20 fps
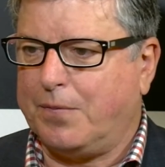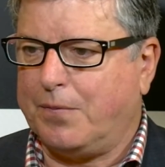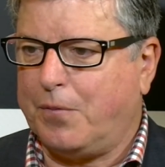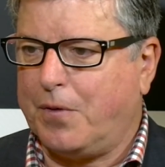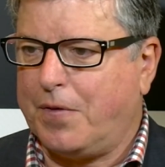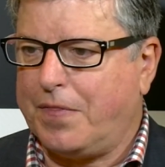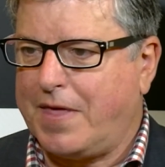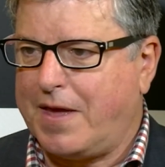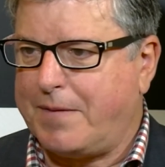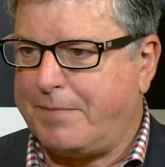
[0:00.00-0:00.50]

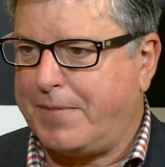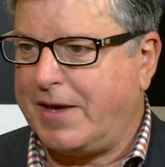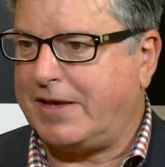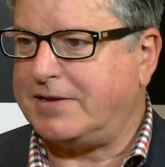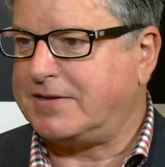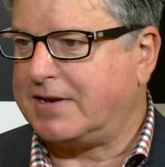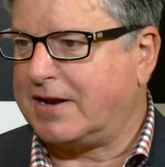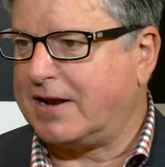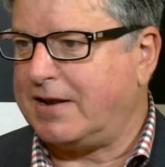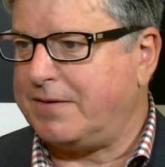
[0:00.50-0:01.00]
what that
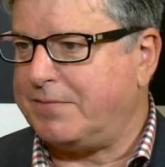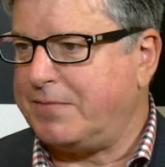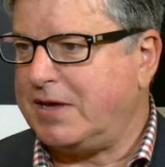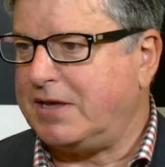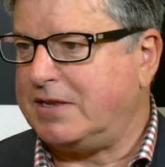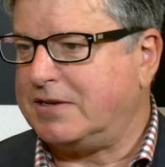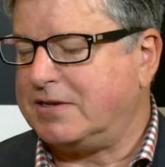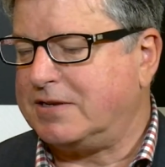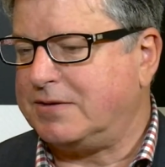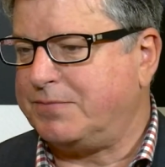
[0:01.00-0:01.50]
basically
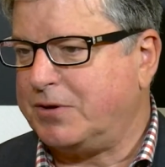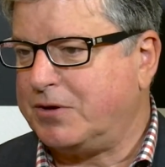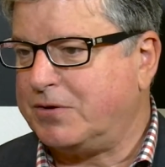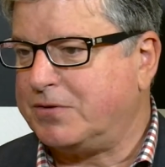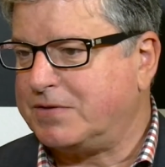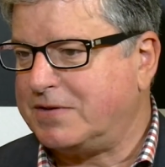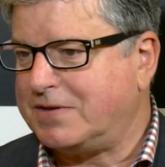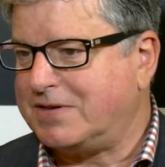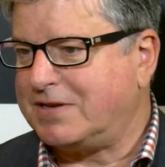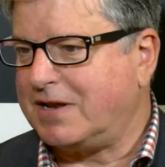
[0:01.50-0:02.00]
means is,
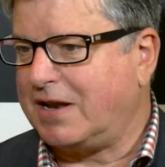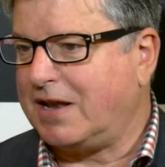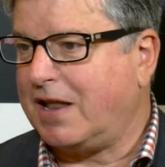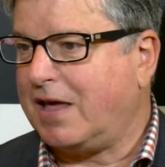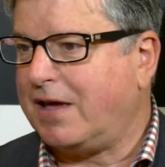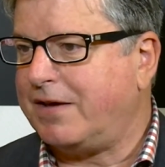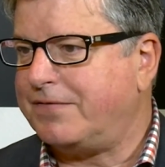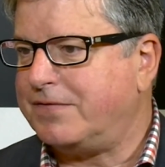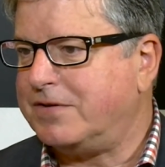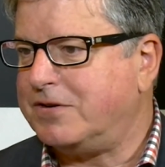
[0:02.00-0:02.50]
because it's a
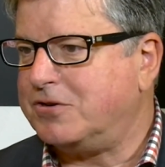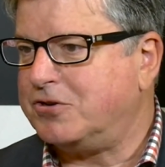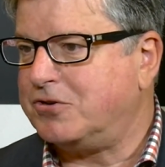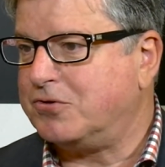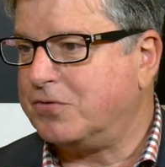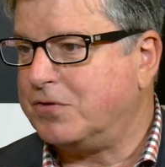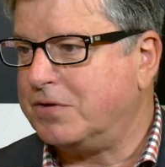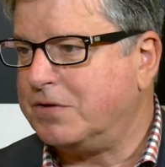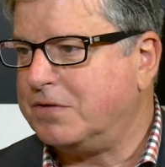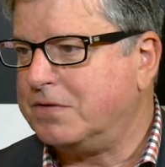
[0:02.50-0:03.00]
life
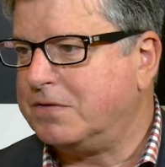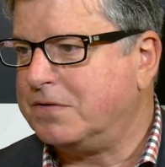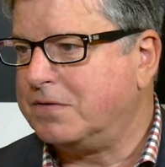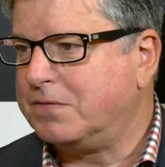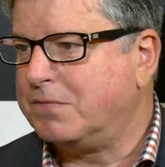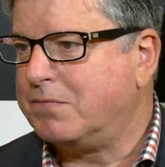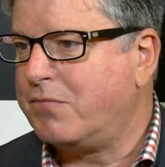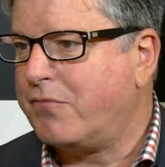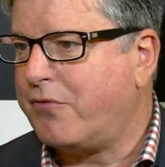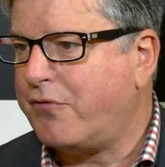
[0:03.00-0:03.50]
insurance
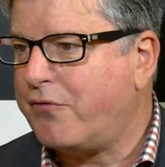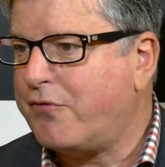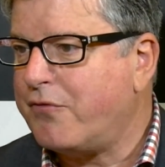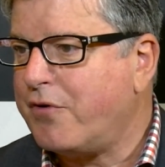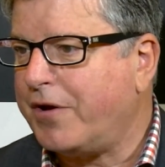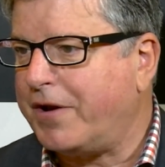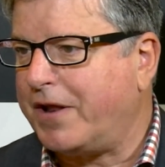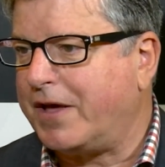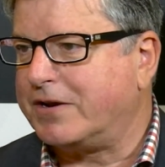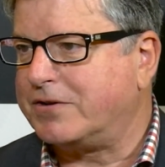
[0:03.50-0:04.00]

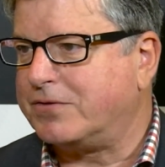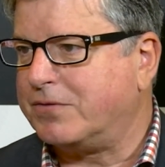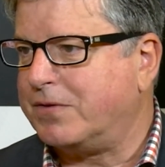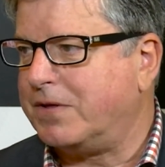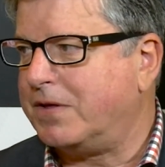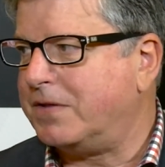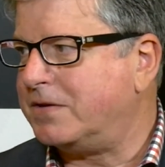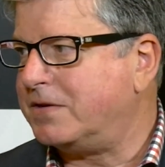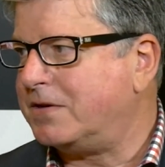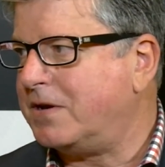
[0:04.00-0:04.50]
product,
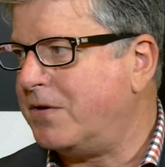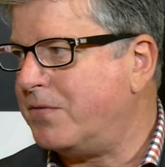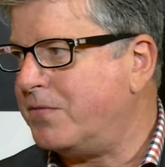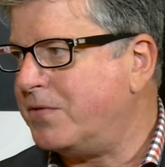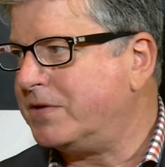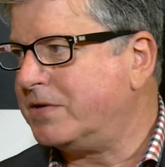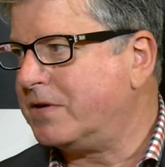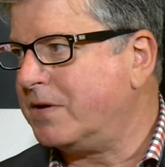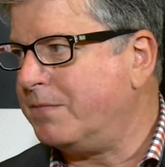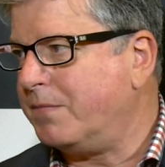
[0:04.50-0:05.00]
although there's no
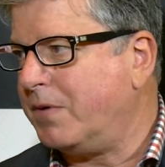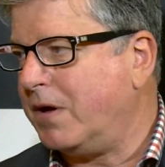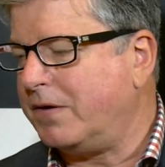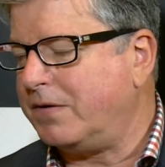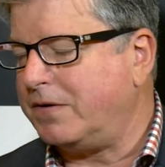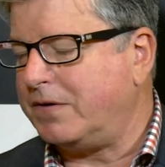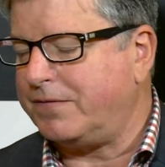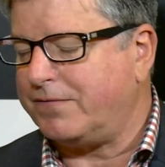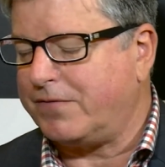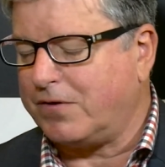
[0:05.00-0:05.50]
risk
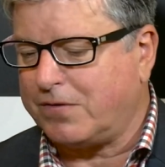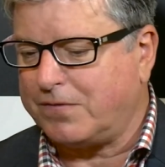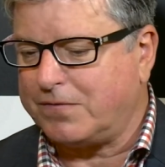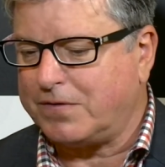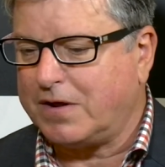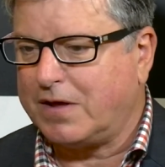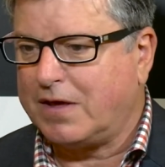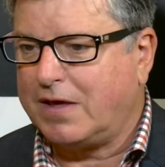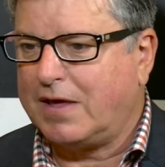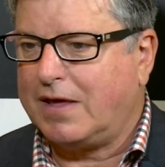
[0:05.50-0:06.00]
component involved,
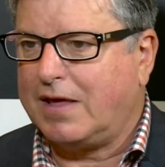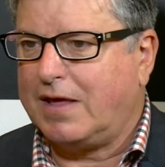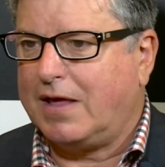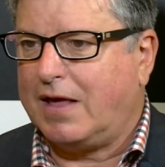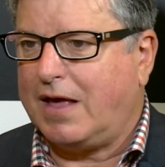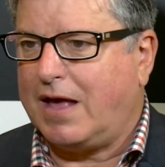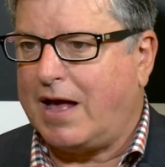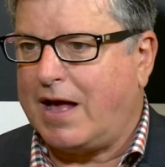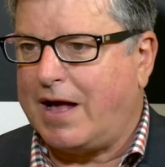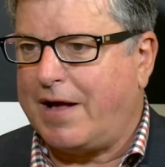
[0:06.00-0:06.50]

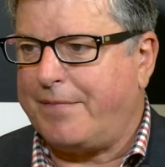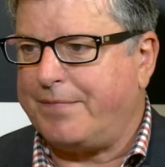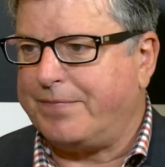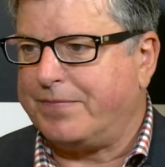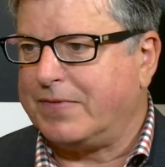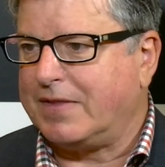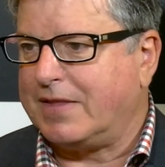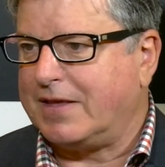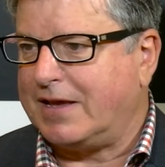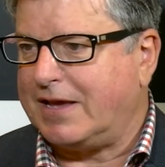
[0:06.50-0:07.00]

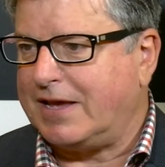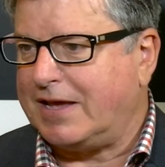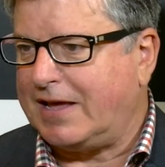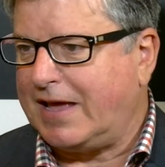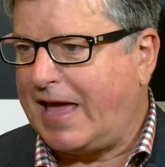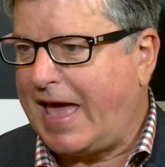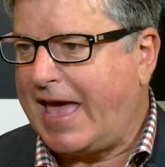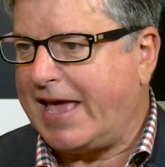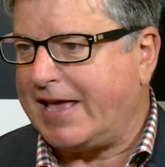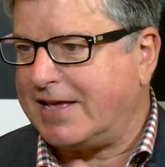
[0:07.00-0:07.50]

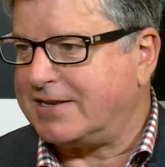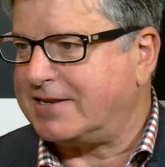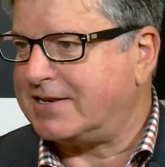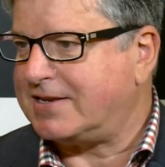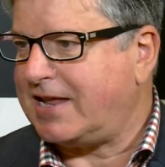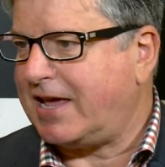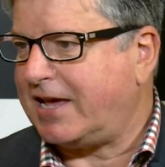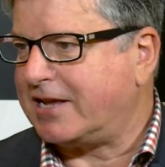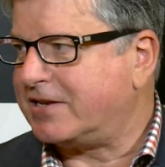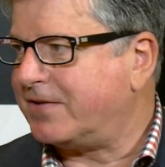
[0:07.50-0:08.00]
A, it's
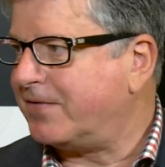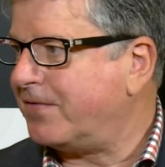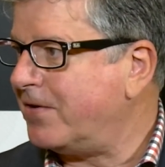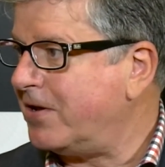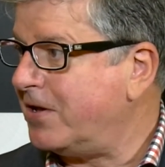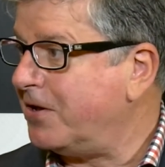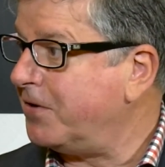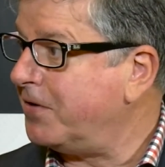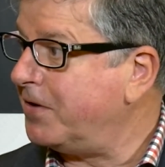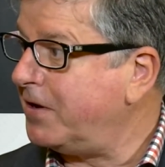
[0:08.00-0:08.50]

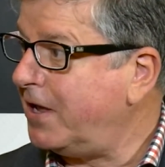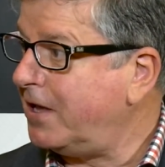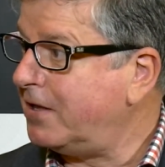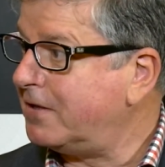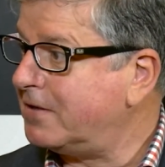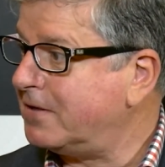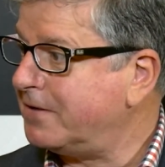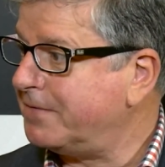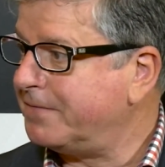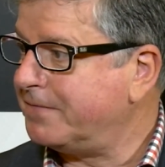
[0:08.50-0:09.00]
tax-free on
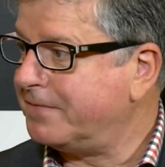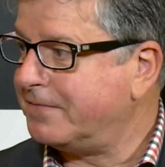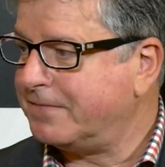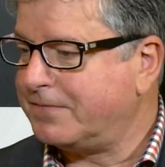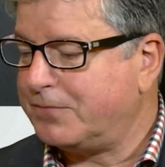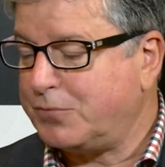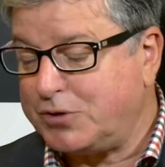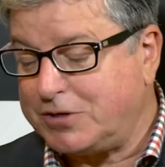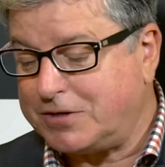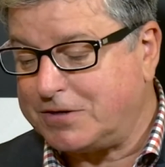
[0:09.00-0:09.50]
death,
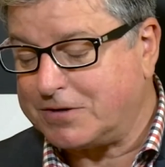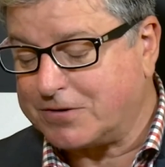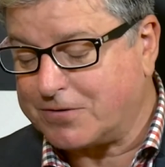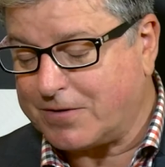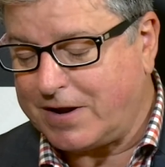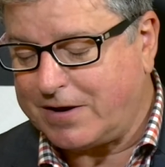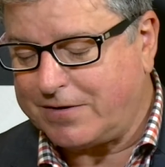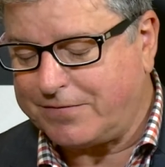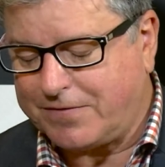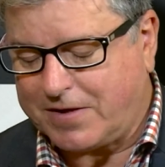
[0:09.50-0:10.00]
which is a
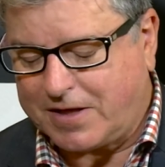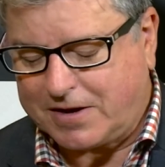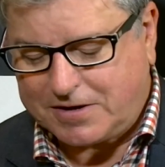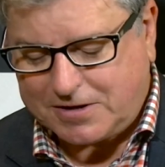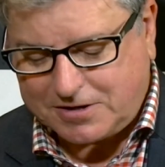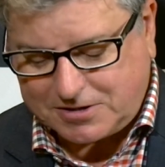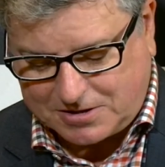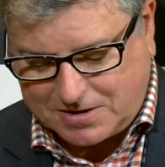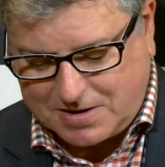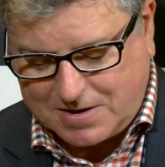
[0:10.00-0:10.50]
great
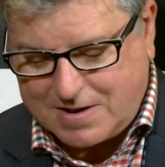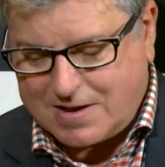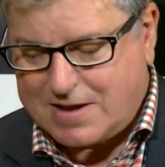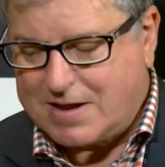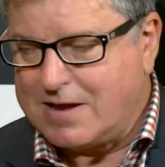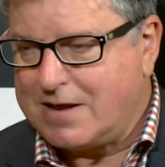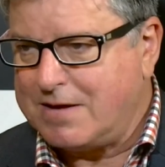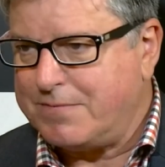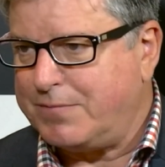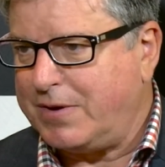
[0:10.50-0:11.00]
advantage.
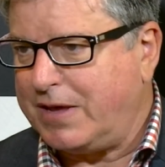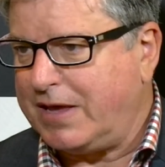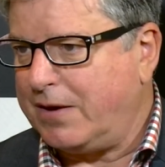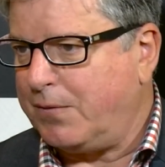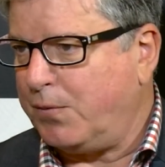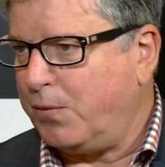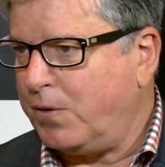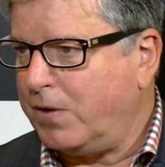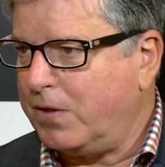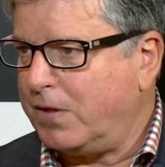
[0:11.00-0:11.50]
B,
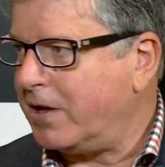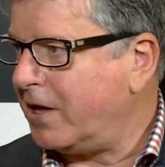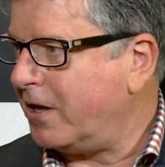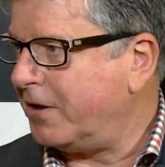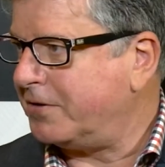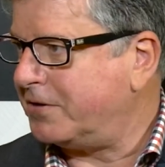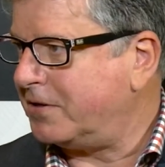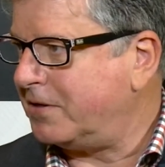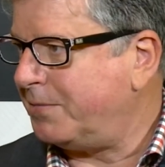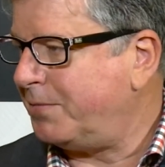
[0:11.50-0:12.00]
it will
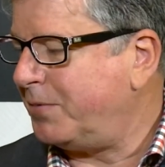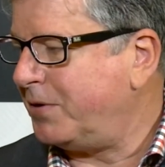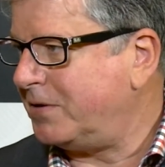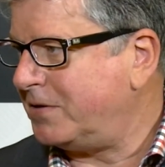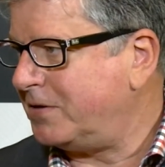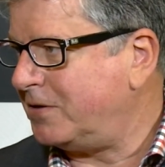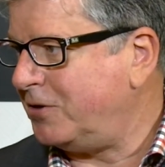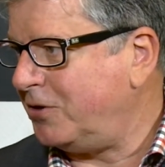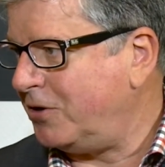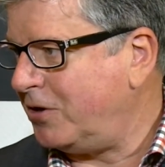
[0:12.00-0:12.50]
go to the
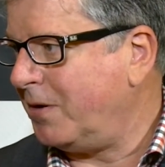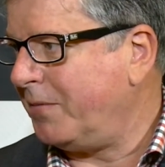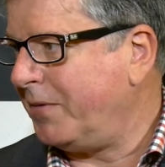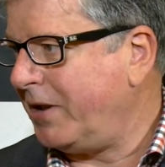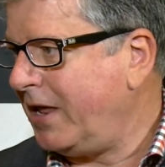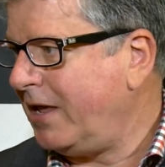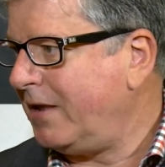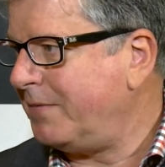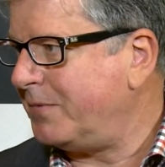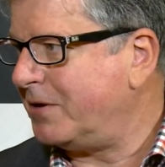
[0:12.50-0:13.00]
person you
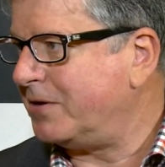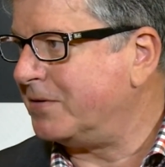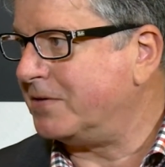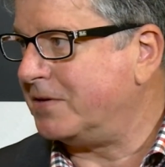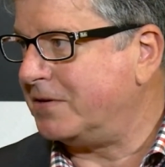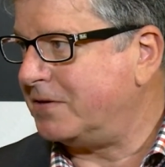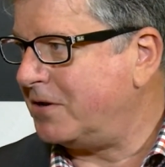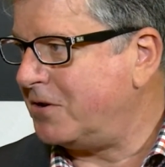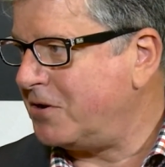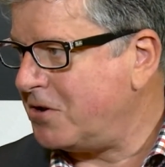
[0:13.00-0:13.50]
nominate because
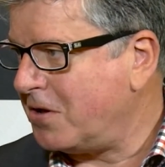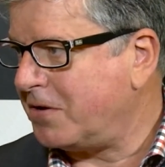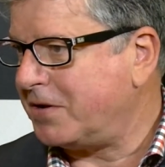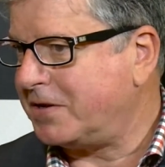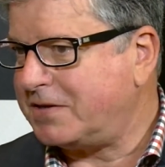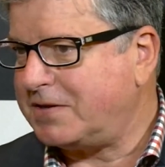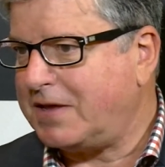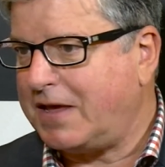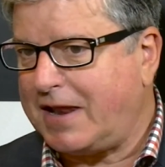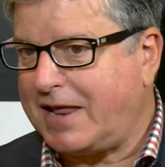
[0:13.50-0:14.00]
it's a
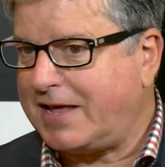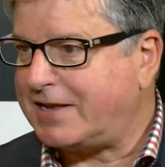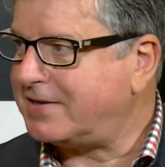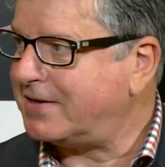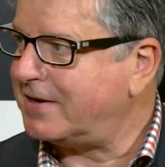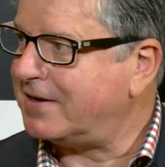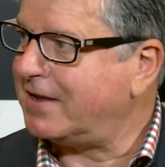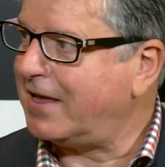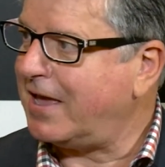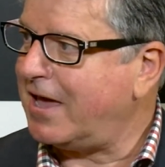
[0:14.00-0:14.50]
non-estate
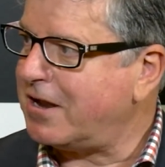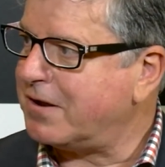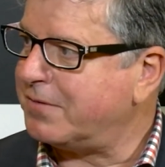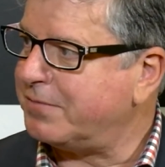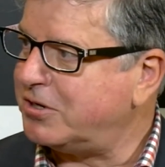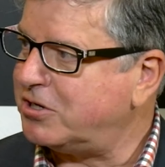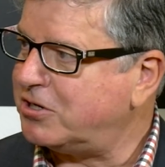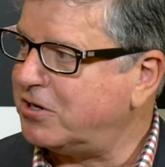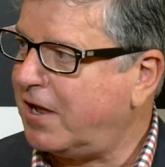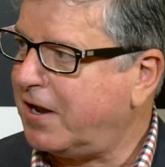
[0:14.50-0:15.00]
asset and cannot
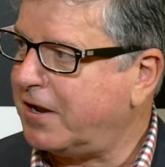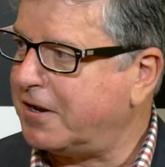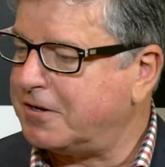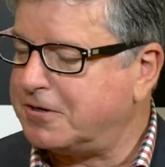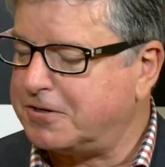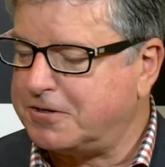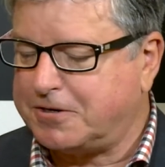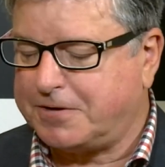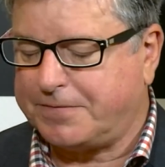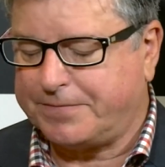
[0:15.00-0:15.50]
be
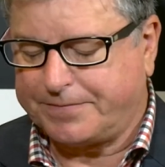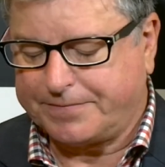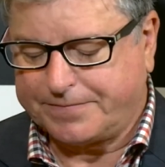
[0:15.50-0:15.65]
challenged.